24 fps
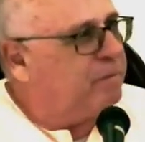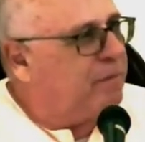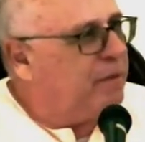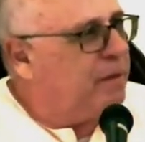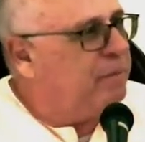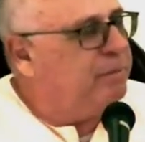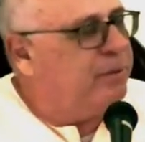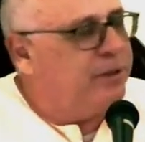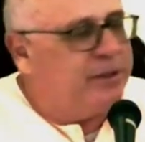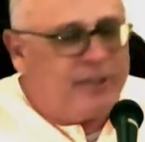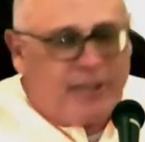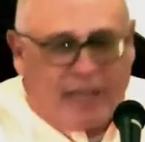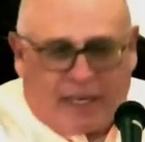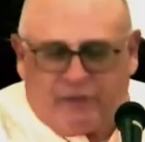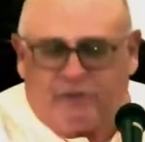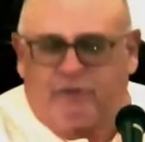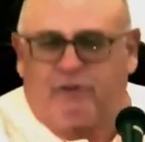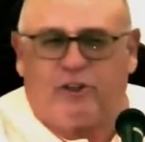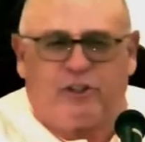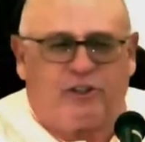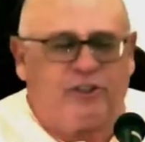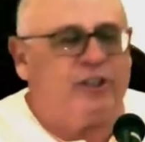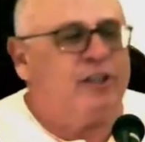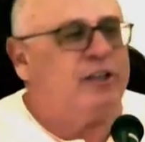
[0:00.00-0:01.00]
present
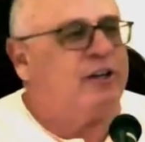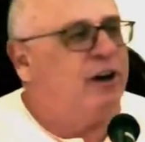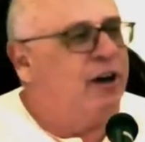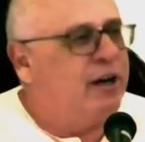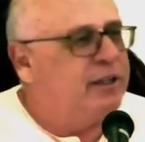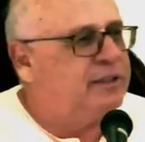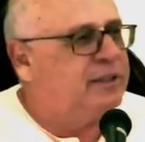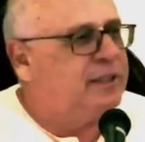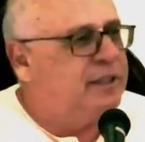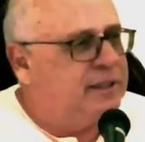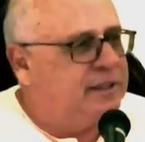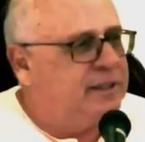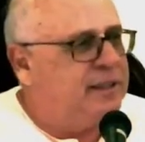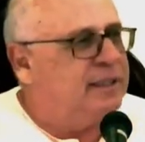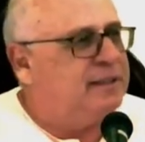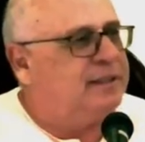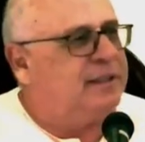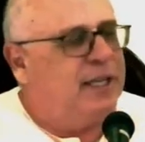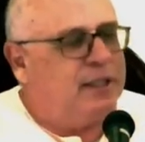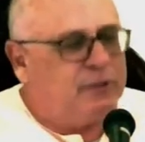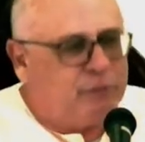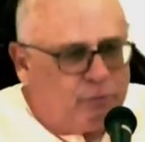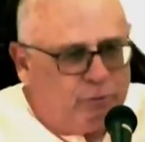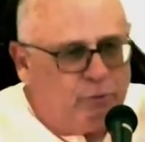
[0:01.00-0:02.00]
Krishna consciousness
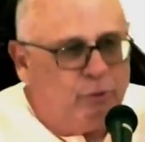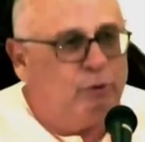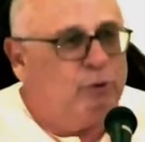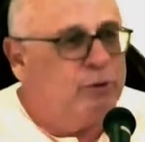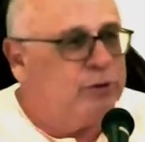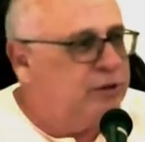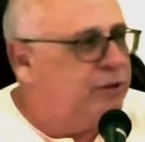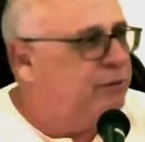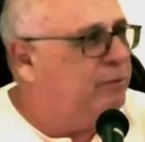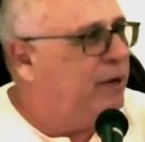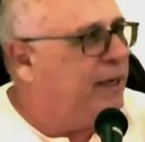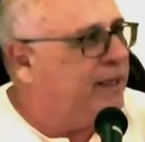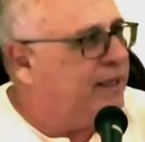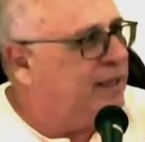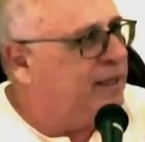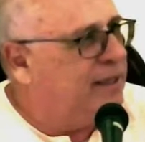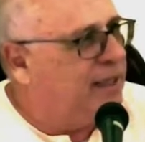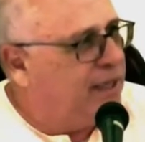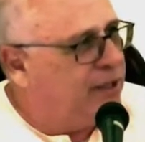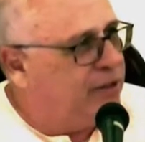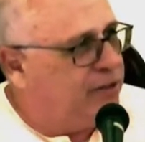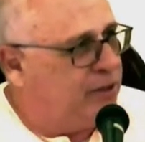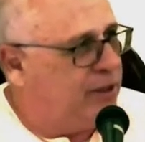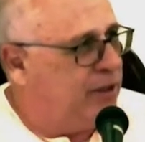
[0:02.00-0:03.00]
as rules and
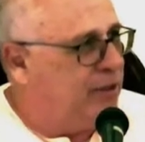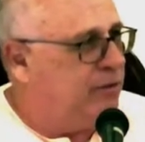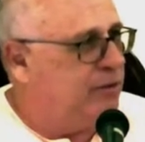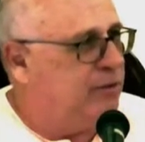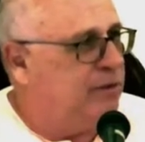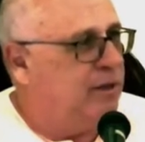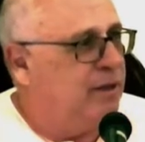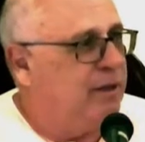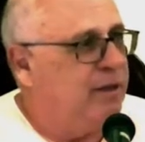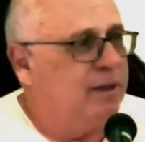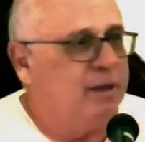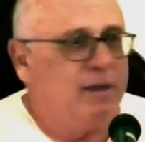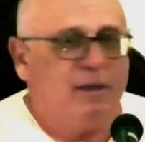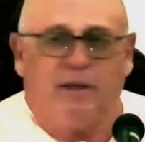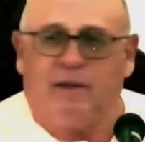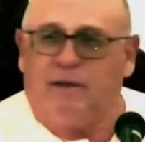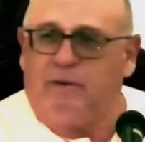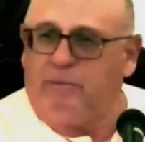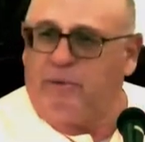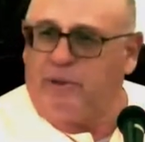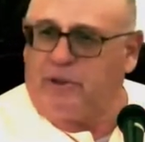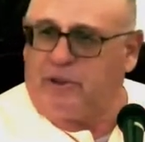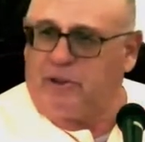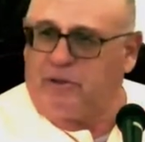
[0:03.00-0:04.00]
regulations,
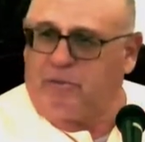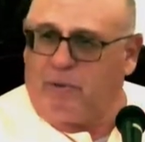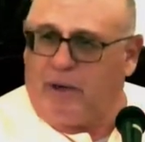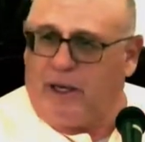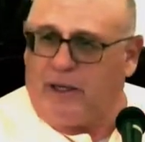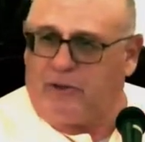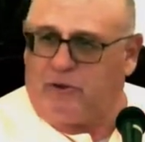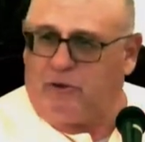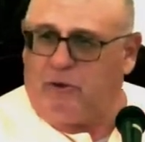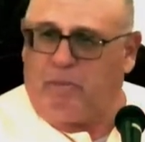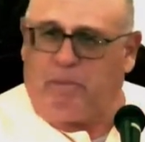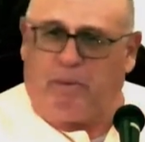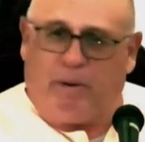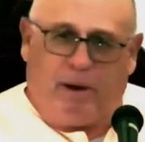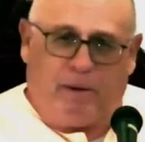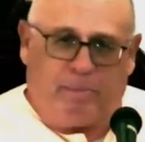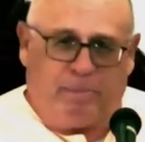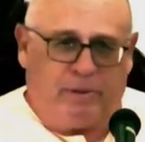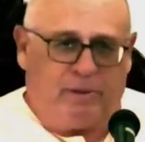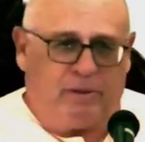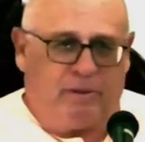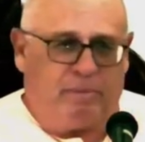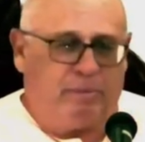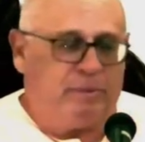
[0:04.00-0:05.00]
which is why it's so
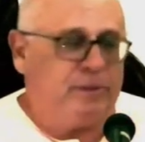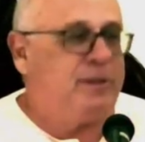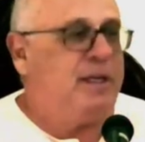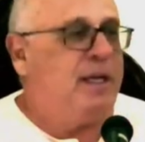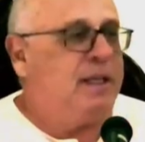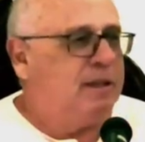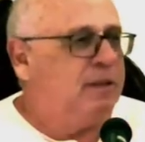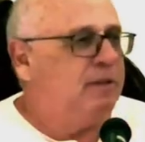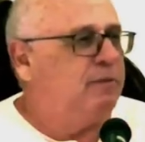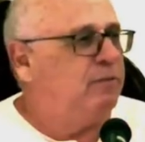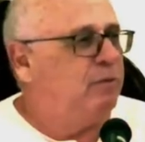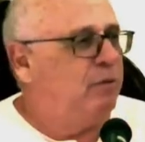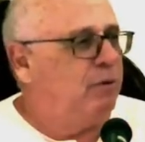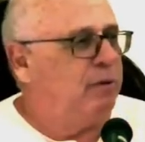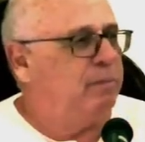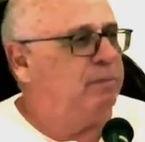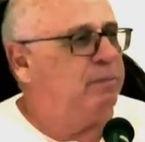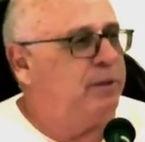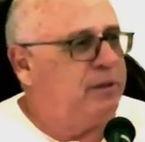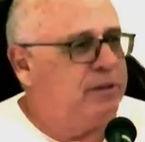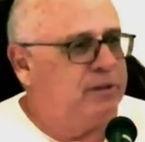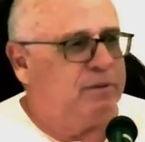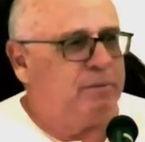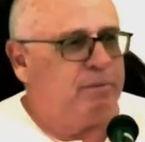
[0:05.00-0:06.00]
popular to present the 4
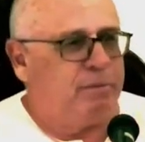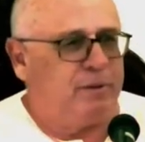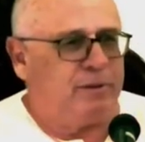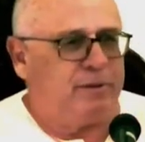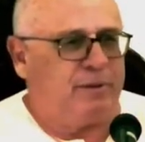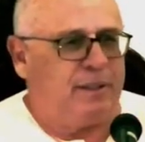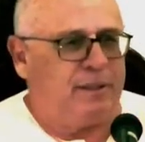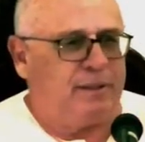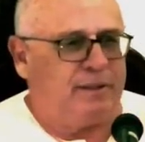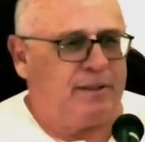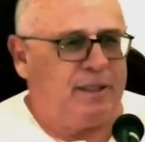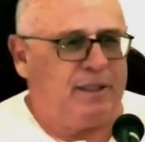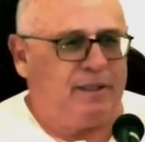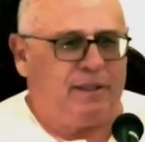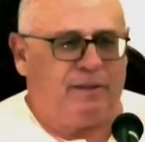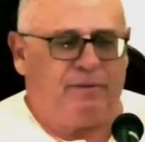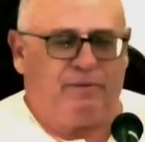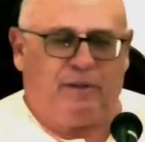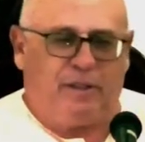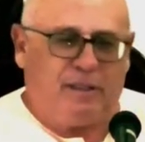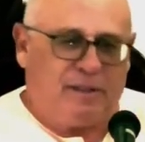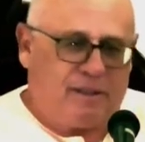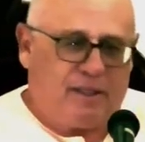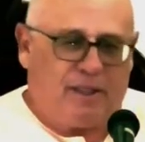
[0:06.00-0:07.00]
principles at Sunday
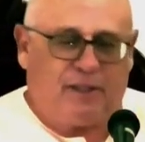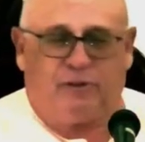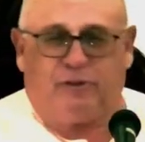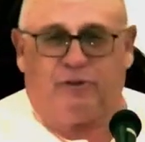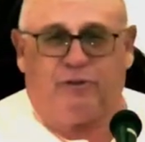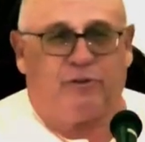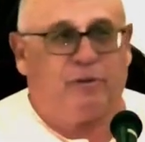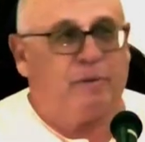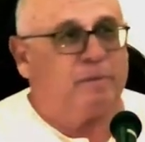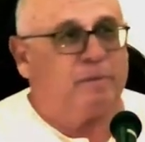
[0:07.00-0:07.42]
feast lectures.